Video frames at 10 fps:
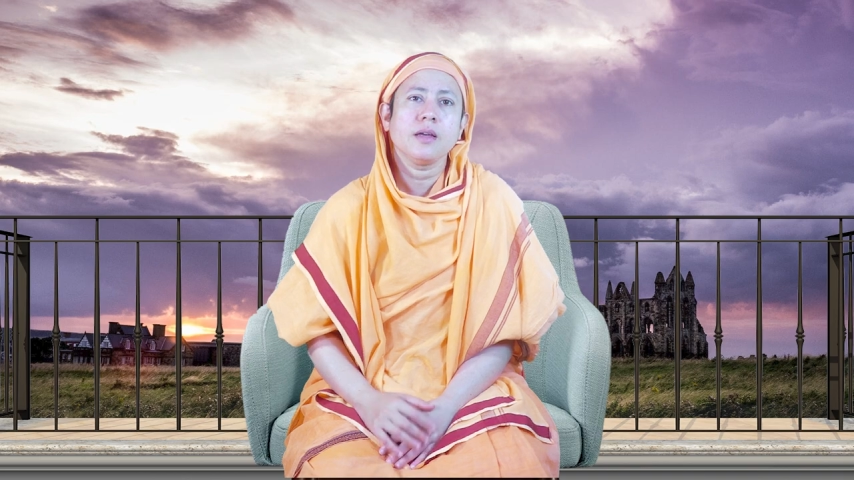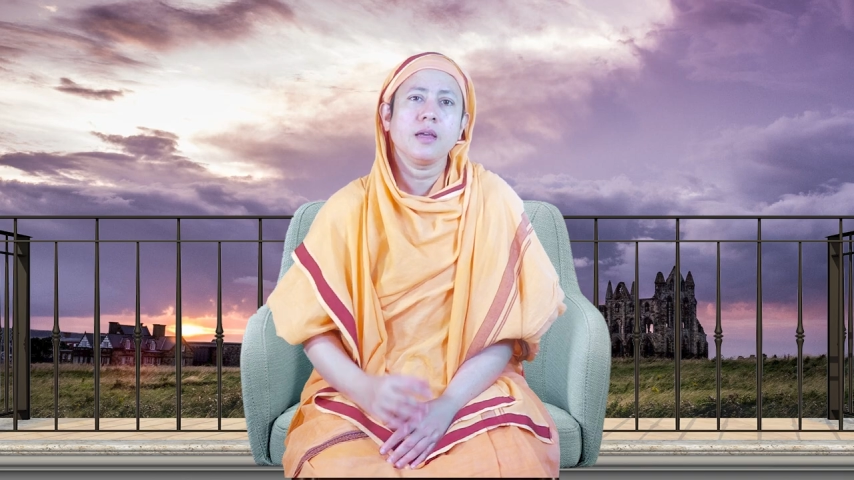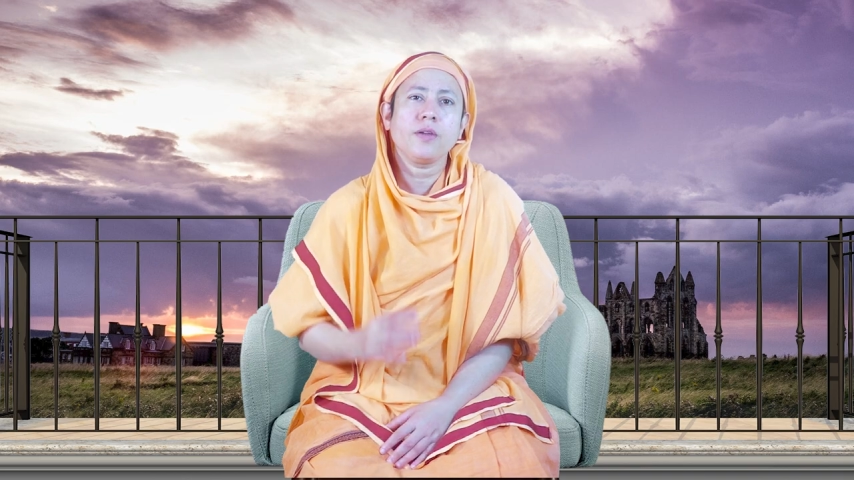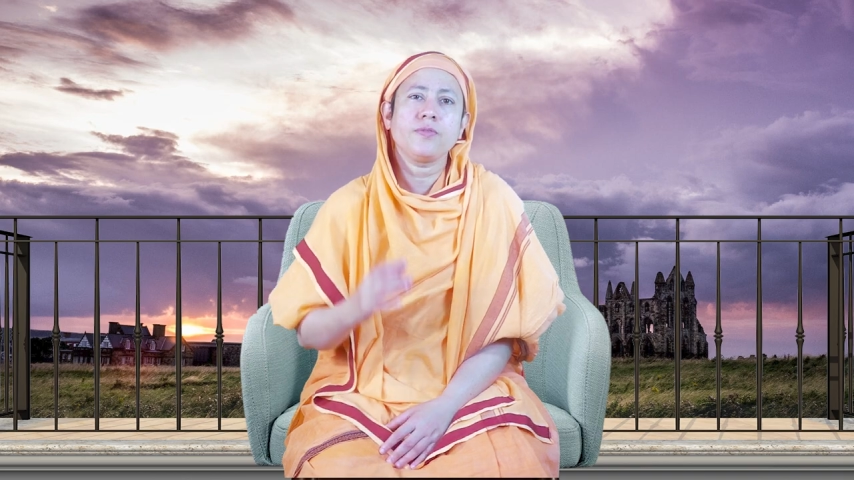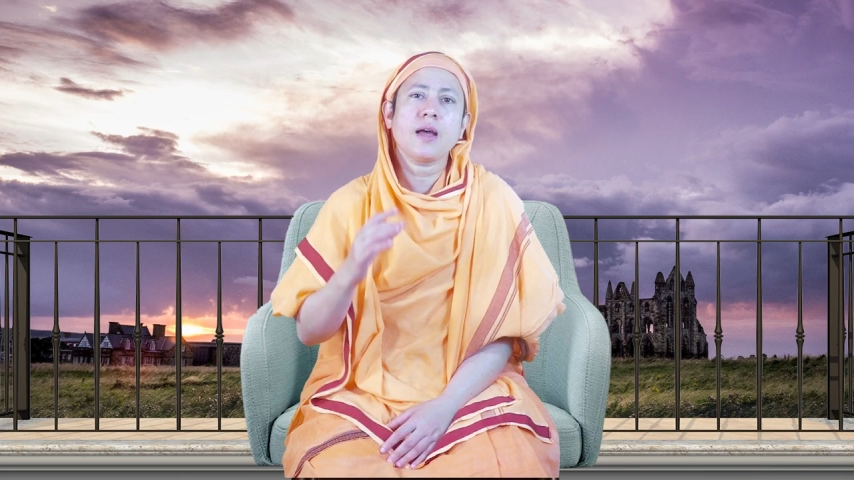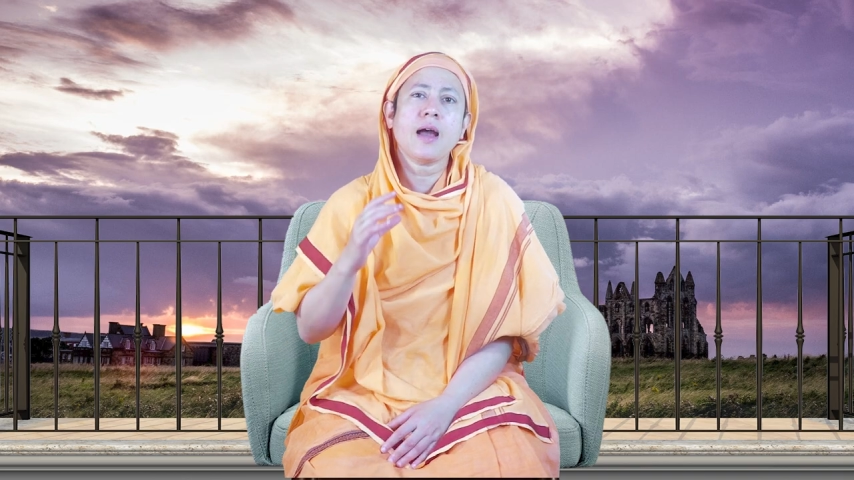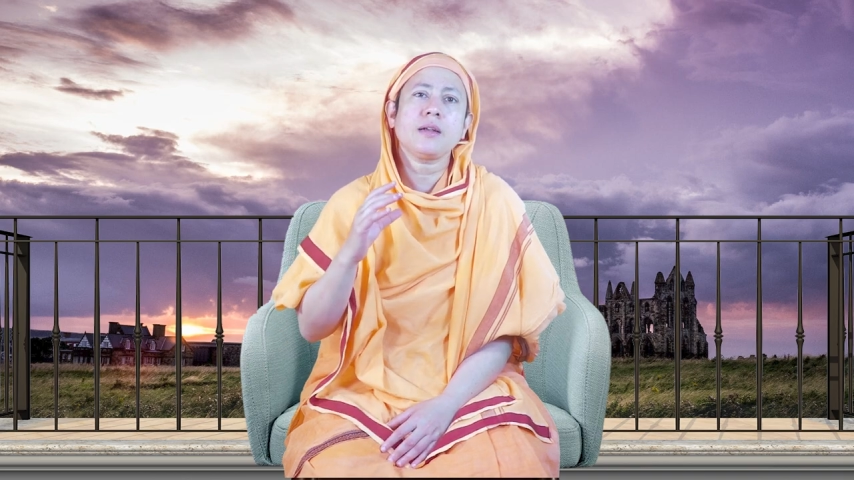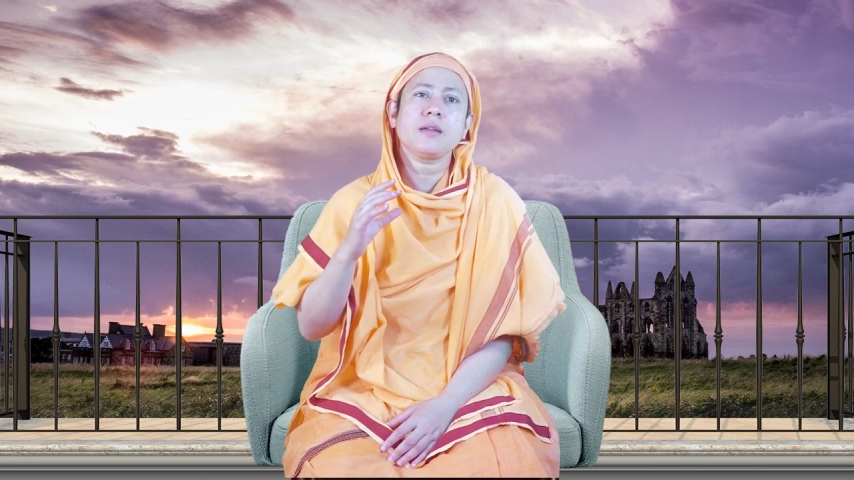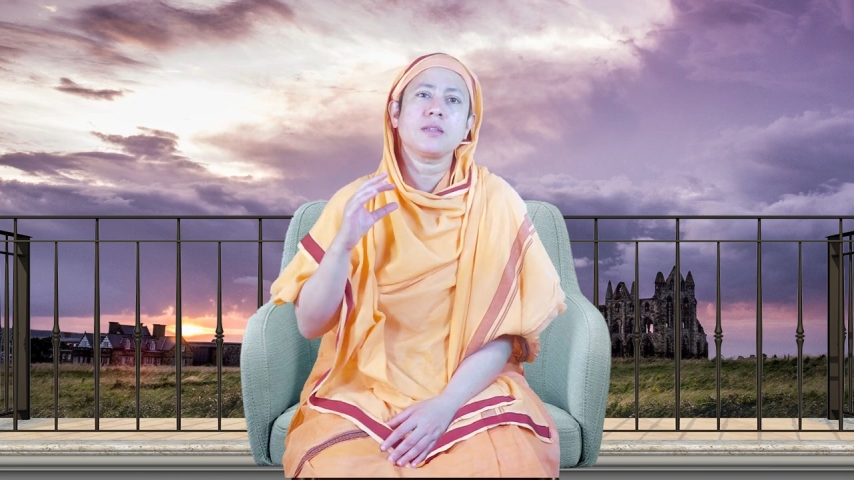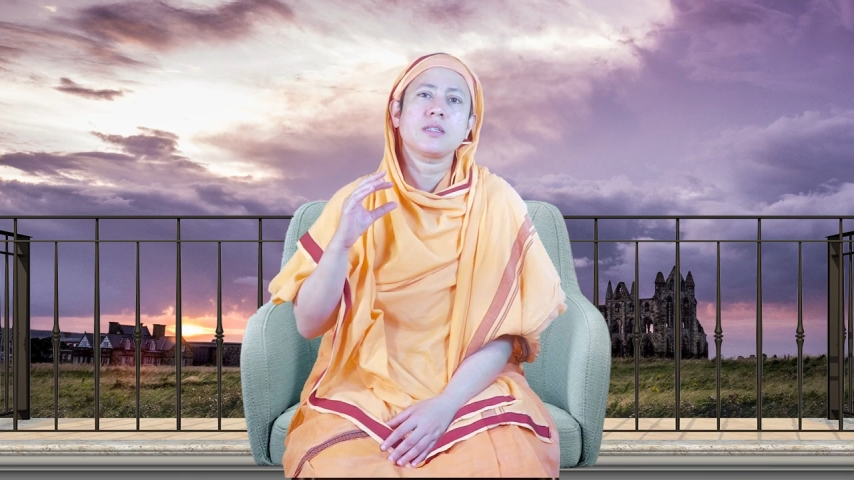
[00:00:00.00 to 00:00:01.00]
If
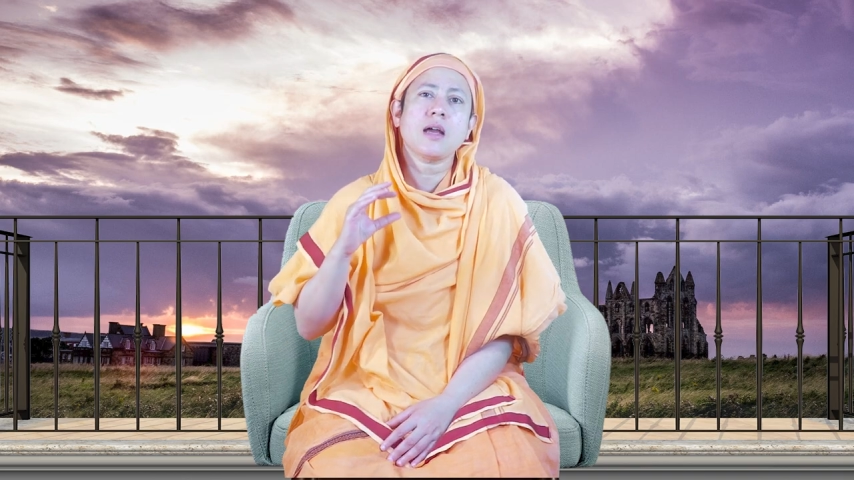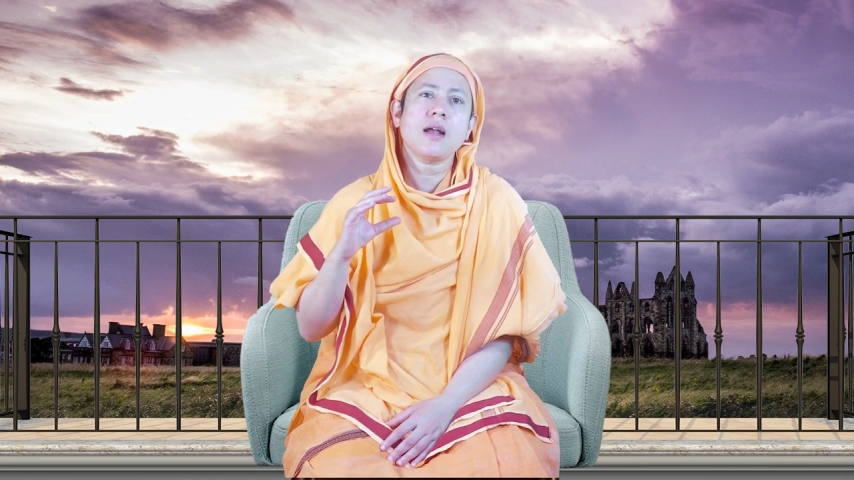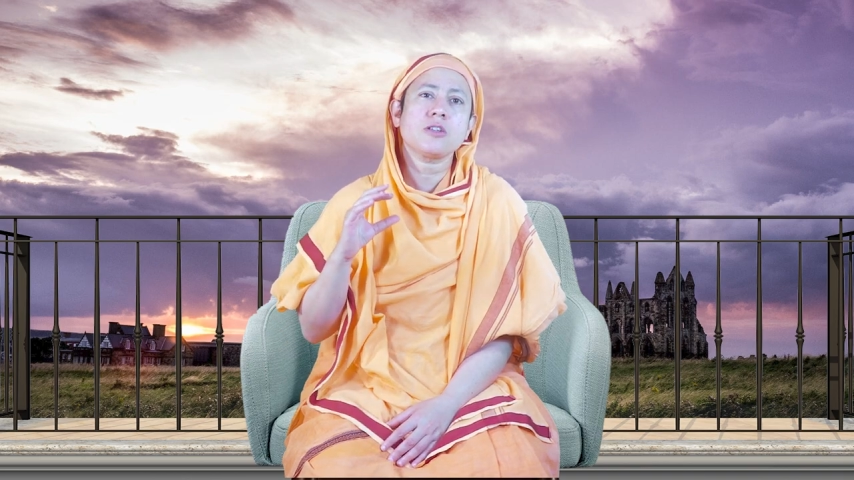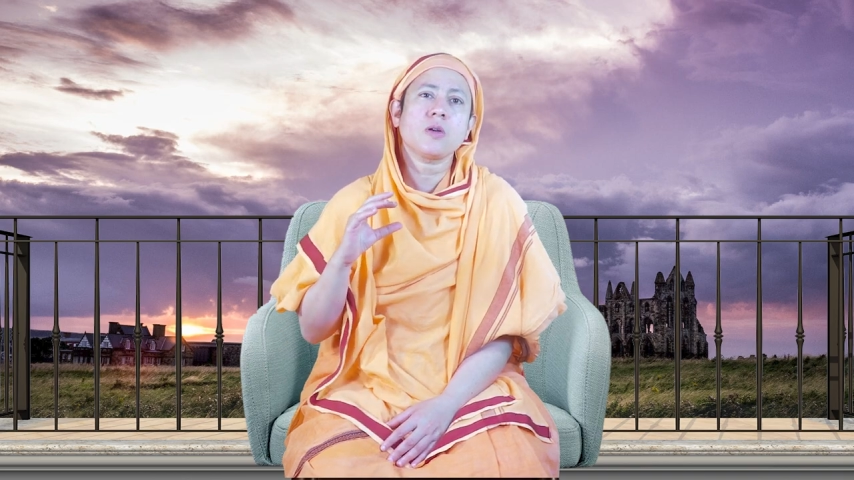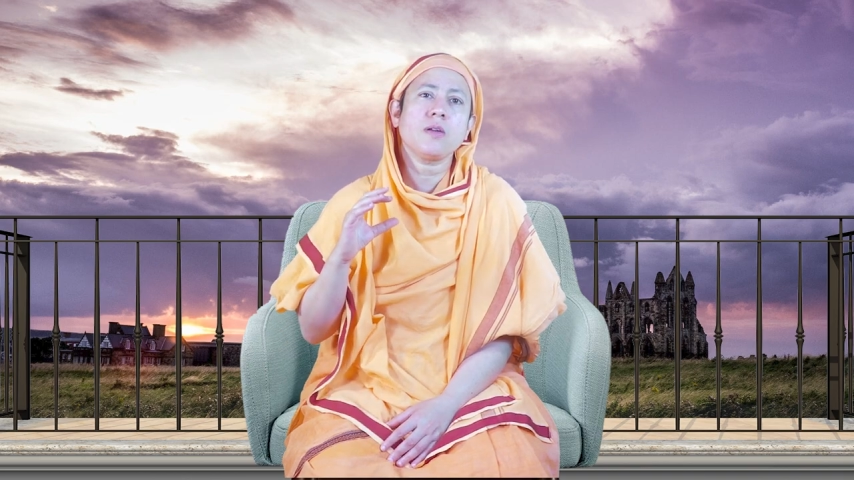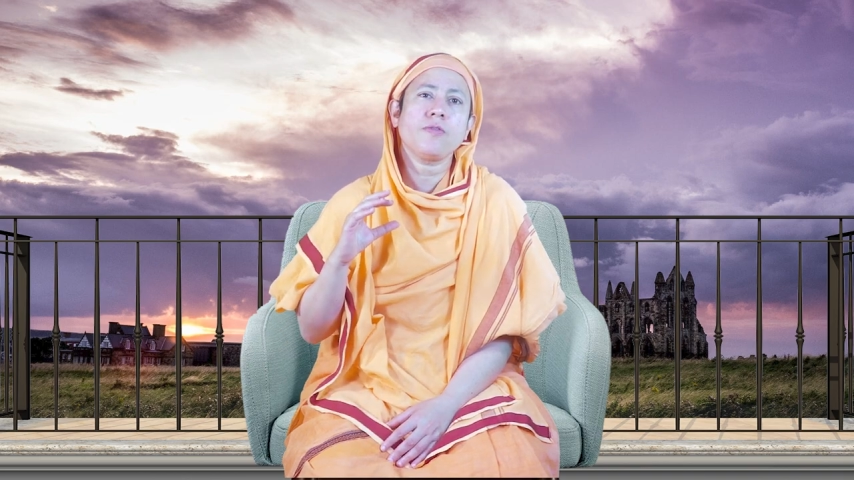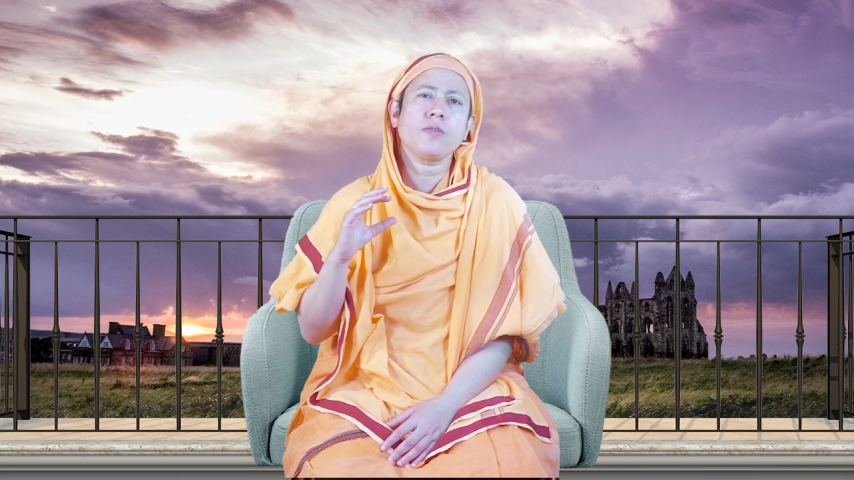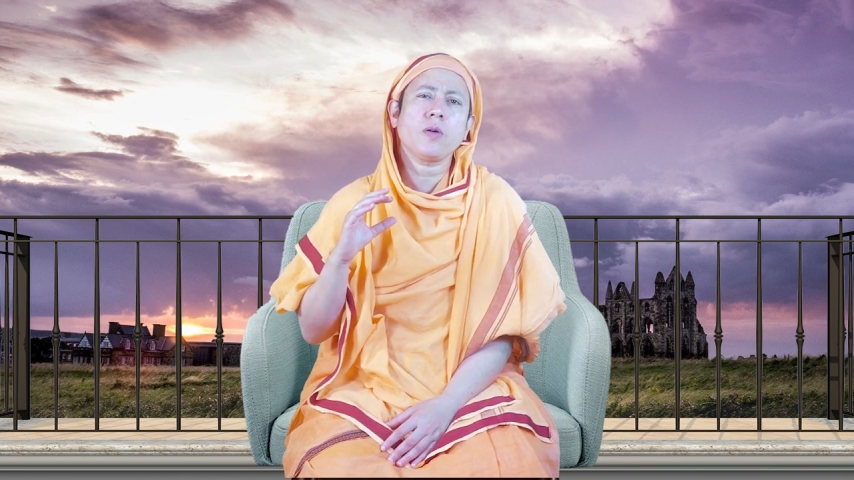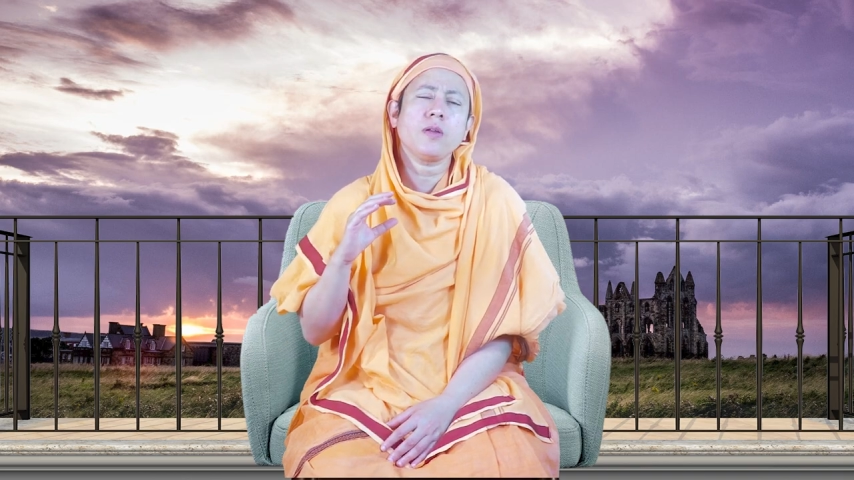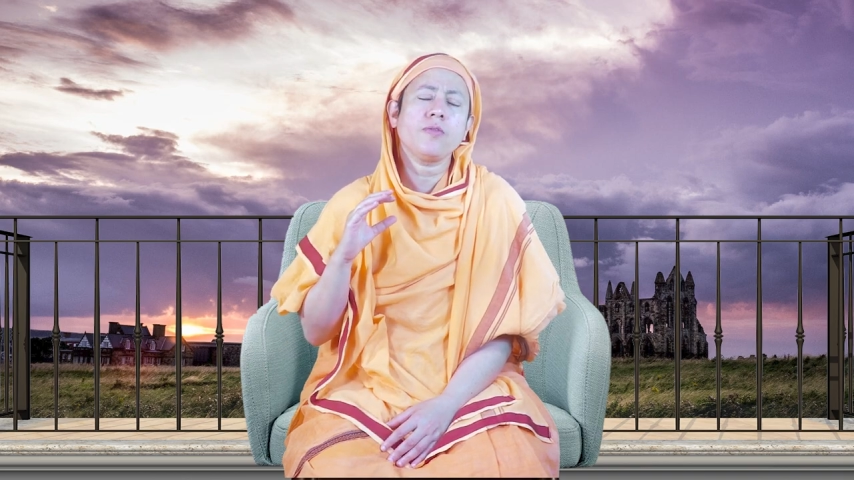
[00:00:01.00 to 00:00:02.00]
that stands on a